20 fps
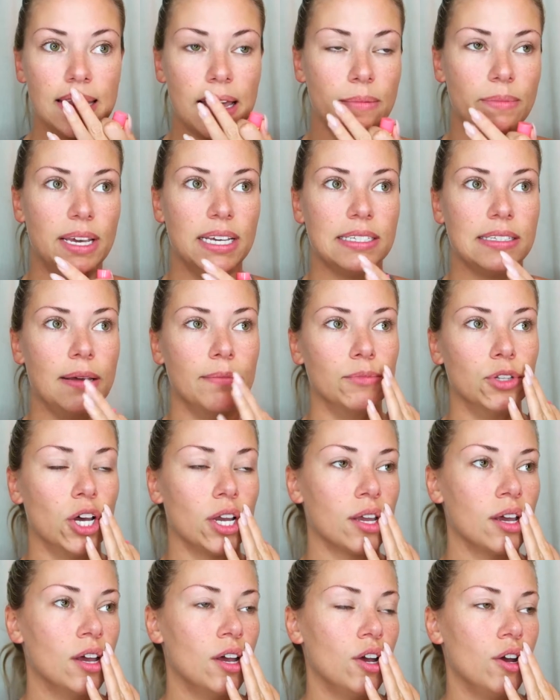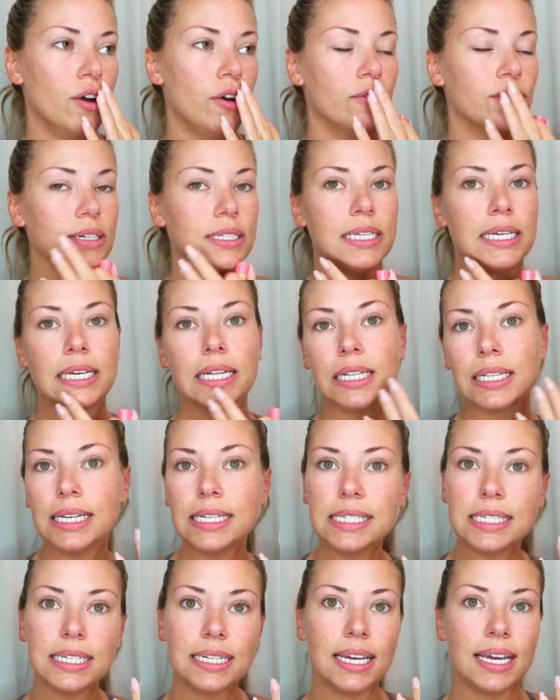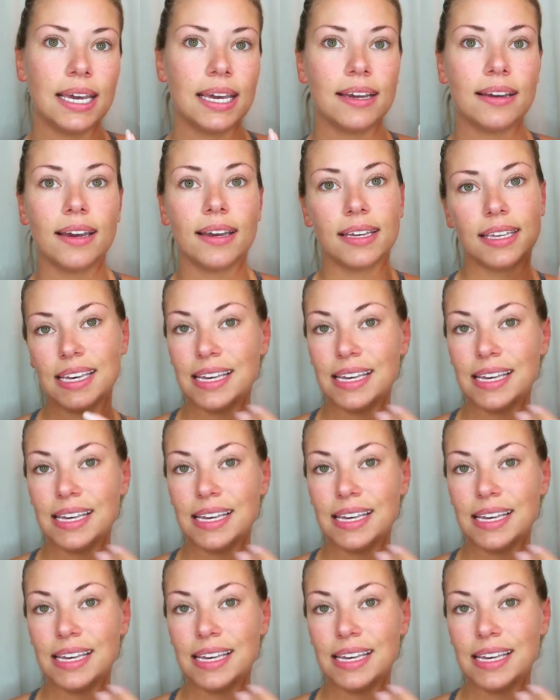That makes them look really glistening and